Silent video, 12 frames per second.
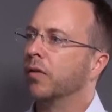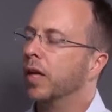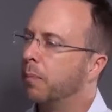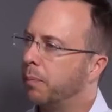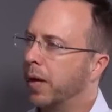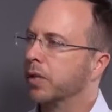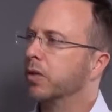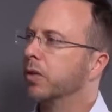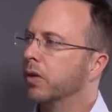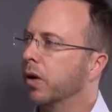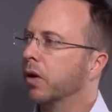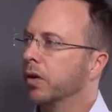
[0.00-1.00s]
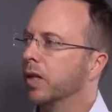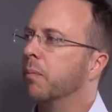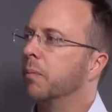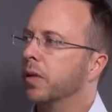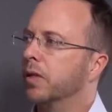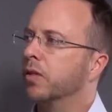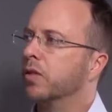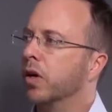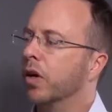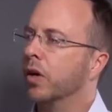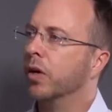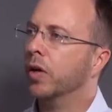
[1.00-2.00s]
impact on companies.
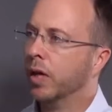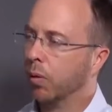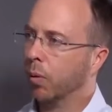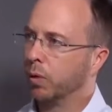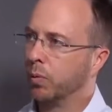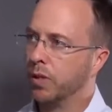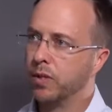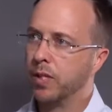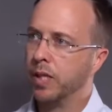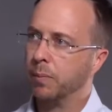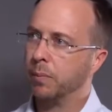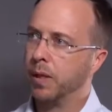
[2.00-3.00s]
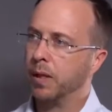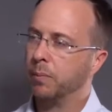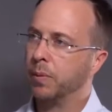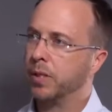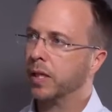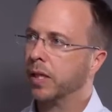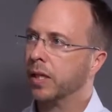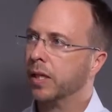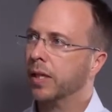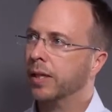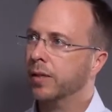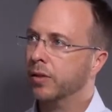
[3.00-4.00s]
So what we're seeing in particular
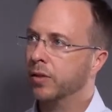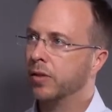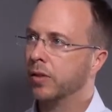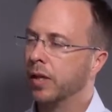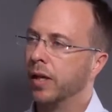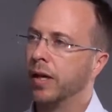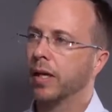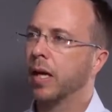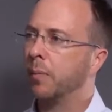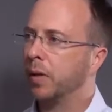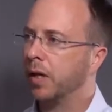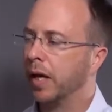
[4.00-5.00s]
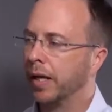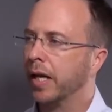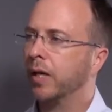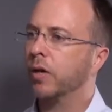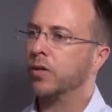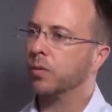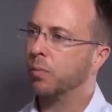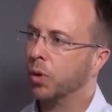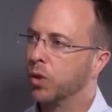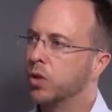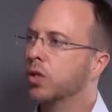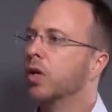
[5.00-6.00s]
is a company like
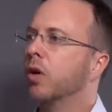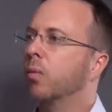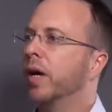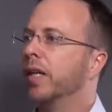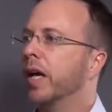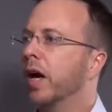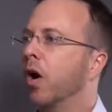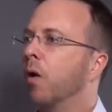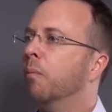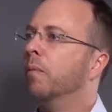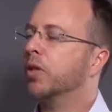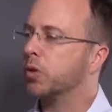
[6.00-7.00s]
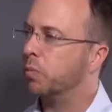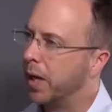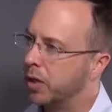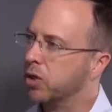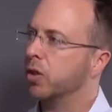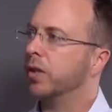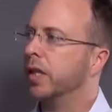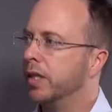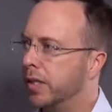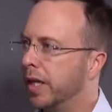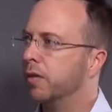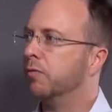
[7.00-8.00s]
Anheuser-Busch, where they are mismatched on their
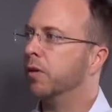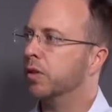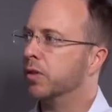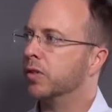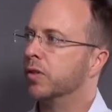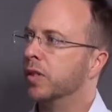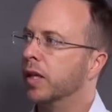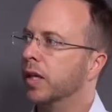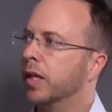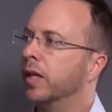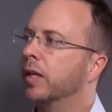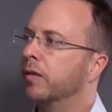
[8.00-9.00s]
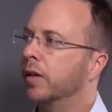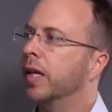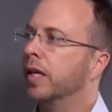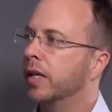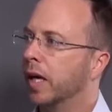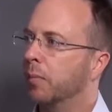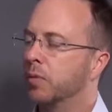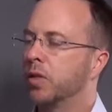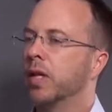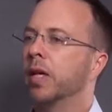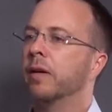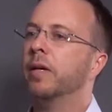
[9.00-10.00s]
debt versus their income. So
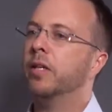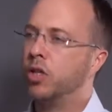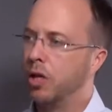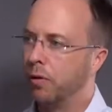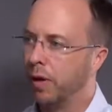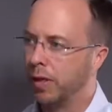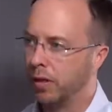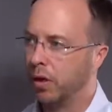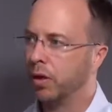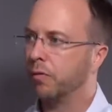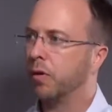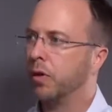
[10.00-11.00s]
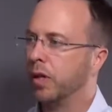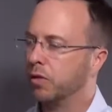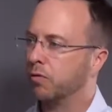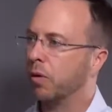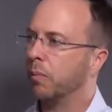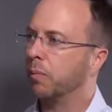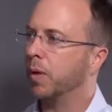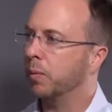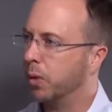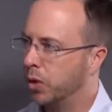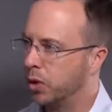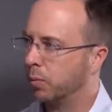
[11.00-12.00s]
they generate a lot of earnings from
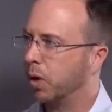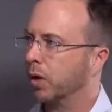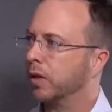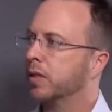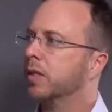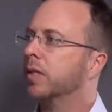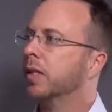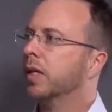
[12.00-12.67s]
emerging market